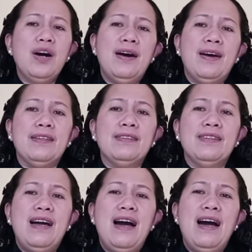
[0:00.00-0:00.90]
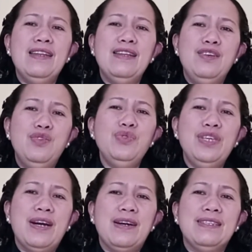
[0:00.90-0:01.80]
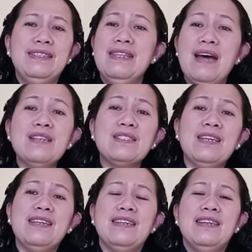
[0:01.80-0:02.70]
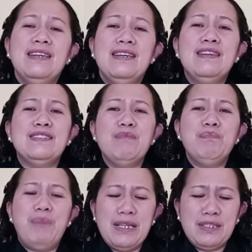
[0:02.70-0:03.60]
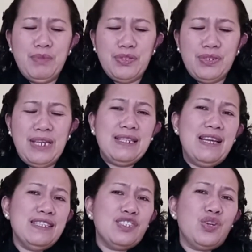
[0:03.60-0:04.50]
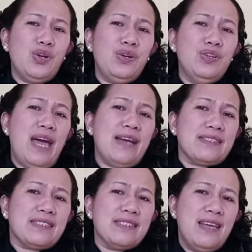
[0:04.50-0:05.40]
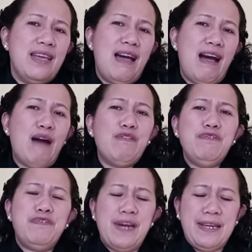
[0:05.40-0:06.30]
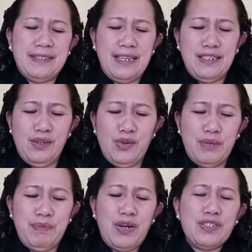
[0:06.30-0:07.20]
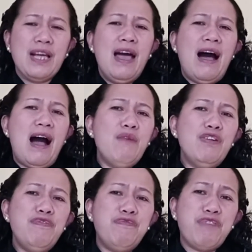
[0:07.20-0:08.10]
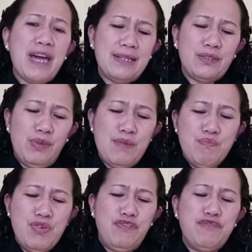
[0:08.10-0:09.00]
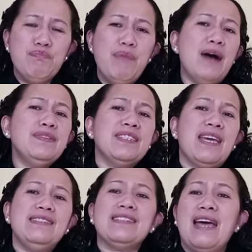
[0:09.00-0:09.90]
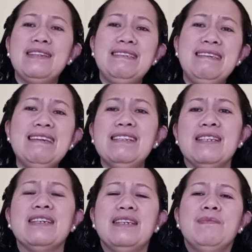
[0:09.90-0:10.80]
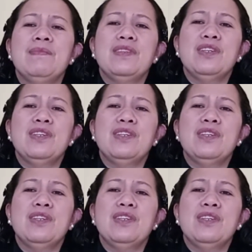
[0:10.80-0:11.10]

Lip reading: to God. Hallelujah. Nothing is impossible to God. Let us connect our faith in the Lord, because our faith will move mountains and kill